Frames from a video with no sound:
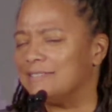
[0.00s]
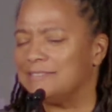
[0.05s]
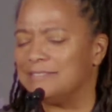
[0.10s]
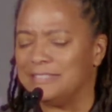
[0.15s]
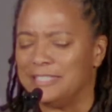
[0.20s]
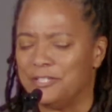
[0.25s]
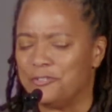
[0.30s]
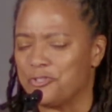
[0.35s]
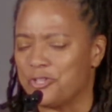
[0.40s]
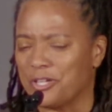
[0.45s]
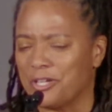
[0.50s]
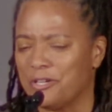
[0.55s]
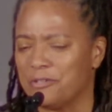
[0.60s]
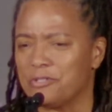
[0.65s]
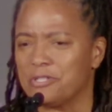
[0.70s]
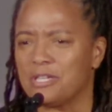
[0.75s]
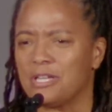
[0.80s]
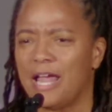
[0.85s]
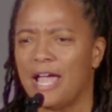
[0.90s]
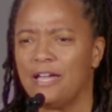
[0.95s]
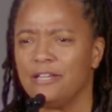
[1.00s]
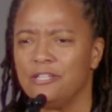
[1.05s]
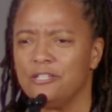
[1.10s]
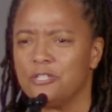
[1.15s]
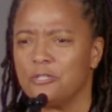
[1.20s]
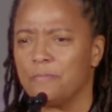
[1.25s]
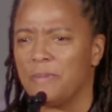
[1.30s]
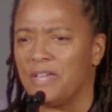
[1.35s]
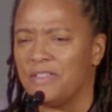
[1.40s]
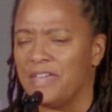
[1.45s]
years ago said, how do you
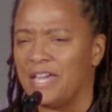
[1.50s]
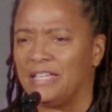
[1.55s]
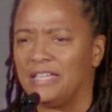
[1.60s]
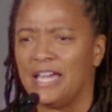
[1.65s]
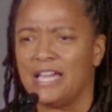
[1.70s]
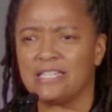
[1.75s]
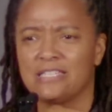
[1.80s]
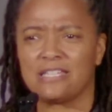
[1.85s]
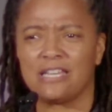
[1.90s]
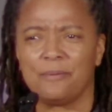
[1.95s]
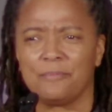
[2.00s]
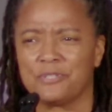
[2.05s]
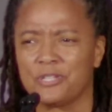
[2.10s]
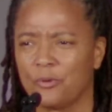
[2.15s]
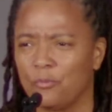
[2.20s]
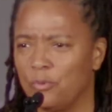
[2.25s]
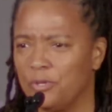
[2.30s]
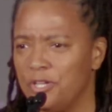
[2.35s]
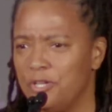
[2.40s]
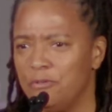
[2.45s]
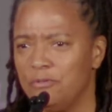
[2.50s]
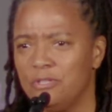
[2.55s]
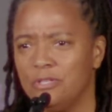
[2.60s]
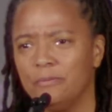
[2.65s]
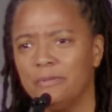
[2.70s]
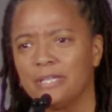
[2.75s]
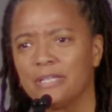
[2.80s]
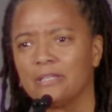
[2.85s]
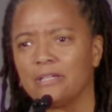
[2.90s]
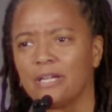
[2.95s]
spell that last name? I was like, what are you
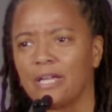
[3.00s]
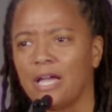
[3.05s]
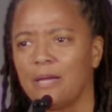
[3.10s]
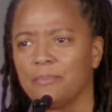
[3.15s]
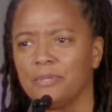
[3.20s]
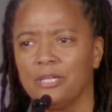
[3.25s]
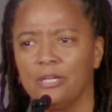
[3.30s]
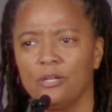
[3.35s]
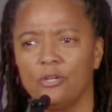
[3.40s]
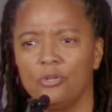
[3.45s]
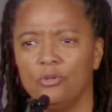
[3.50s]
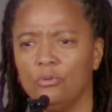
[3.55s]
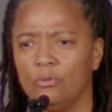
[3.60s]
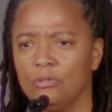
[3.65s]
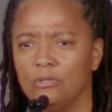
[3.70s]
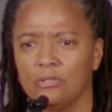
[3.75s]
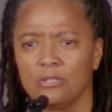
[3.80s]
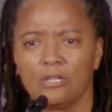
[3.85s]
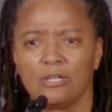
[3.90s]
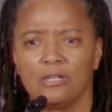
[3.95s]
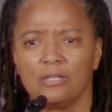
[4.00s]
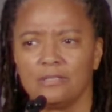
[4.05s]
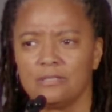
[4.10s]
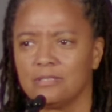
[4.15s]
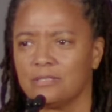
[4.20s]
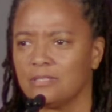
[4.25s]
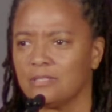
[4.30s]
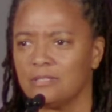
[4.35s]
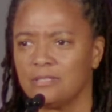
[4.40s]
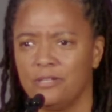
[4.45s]
doing? They're like, I'm going to Google her. And I
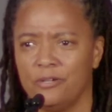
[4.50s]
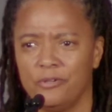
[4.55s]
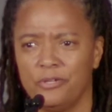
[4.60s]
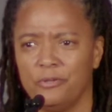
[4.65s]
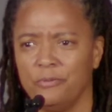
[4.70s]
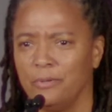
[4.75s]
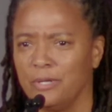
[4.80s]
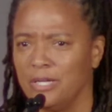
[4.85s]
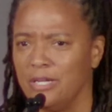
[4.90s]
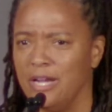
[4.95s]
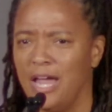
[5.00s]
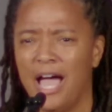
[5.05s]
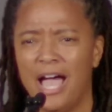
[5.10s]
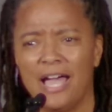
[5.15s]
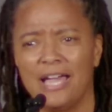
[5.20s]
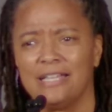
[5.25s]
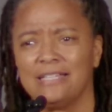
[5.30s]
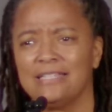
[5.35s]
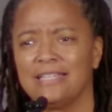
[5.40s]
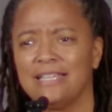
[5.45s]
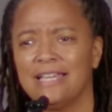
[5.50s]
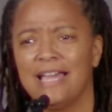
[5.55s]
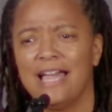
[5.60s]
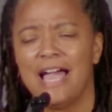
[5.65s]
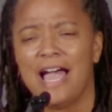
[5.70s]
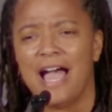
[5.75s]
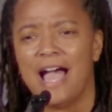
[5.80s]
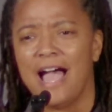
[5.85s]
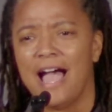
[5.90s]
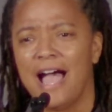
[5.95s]
said, no, you are not.
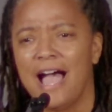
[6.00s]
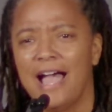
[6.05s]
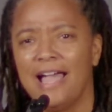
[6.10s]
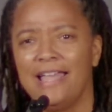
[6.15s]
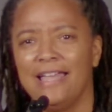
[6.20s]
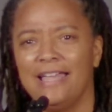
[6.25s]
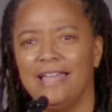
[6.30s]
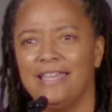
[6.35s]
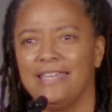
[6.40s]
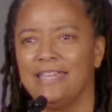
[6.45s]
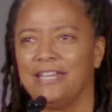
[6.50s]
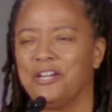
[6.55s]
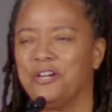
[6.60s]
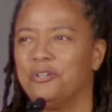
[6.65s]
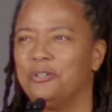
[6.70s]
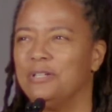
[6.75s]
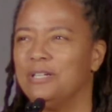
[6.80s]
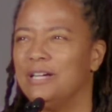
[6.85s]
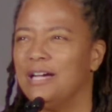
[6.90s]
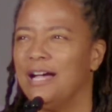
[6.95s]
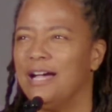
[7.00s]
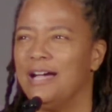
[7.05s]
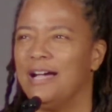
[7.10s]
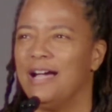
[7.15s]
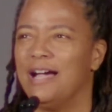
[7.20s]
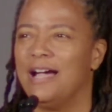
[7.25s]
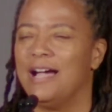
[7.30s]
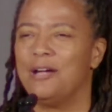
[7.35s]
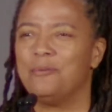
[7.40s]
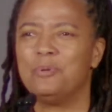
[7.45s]
I
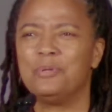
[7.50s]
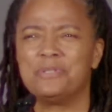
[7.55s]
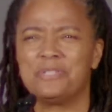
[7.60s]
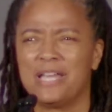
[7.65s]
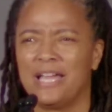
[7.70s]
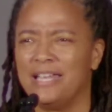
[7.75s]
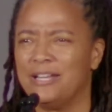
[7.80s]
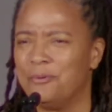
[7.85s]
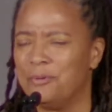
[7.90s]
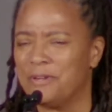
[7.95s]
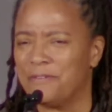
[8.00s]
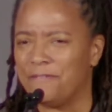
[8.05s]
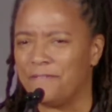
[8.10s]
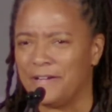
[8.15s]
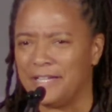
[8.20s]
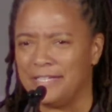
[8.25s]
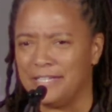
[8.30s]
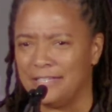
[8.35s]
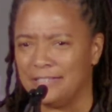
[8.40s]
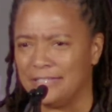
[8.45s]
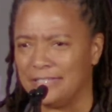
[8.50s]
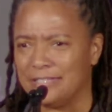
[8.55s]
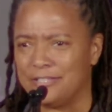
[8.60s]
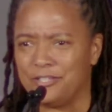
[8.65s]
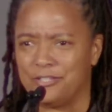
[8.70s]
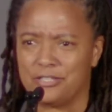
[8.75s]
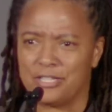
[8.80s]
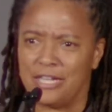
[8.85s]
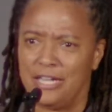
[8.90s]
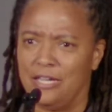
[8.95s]
remember saying, I don't want to find out like
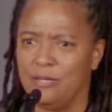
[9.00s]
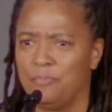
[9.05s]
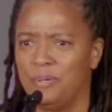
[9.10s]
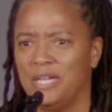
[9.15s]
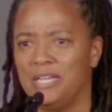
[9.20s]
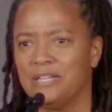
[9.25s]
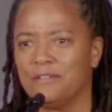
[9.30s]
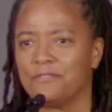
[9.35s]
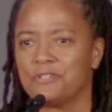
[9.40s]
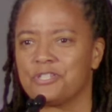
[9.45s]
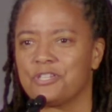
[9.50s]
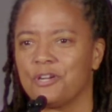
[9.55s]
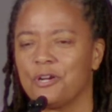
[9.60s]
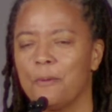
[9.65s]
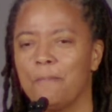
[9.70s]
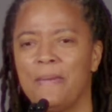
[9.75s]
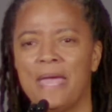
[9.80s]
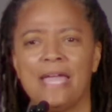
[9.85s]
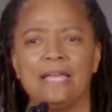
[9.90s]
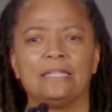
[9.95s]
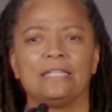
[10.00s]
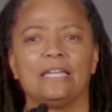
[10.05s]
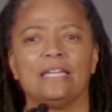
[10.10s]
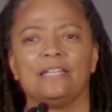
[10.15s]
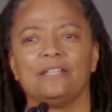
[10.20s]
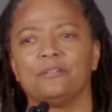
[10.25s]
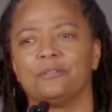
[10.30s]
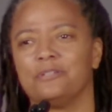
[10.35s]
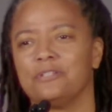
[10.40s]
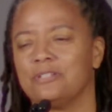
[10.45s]
she's campaigning for Sarah
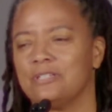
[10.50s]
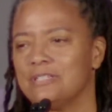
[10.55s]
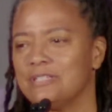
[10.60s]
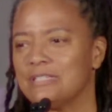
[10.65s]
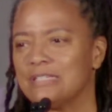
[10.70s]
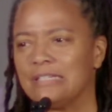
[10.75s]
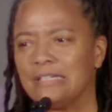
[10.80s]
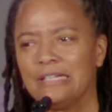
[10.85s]
Palin or she's,